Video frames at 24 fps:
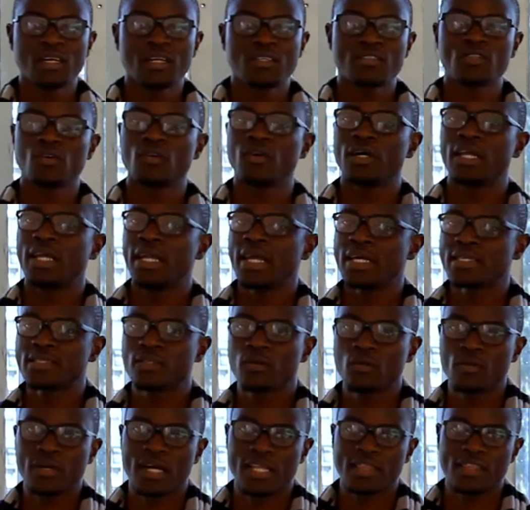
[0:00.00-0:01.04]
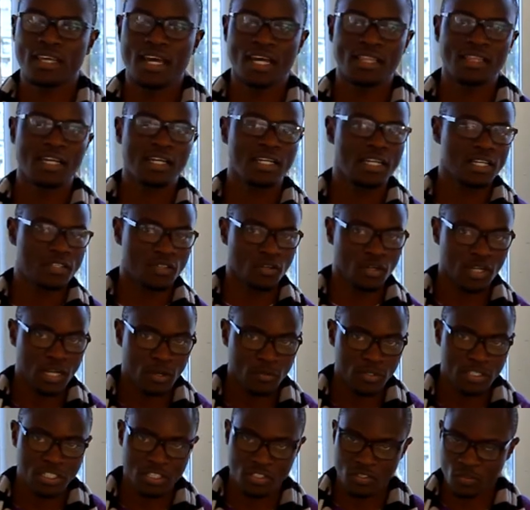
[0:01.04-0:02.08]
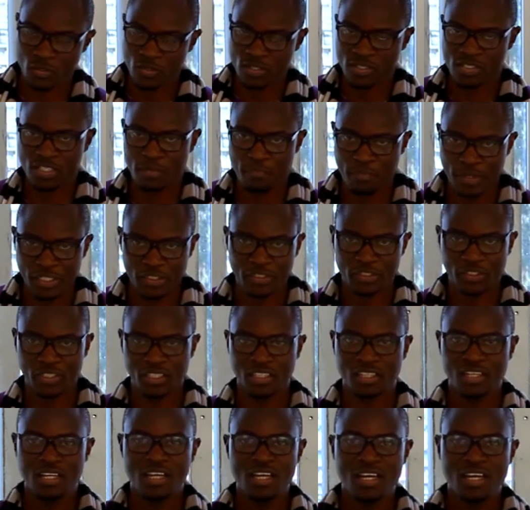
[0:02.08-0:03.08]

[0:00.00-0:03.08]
So let's look at the other disorder which is constipation.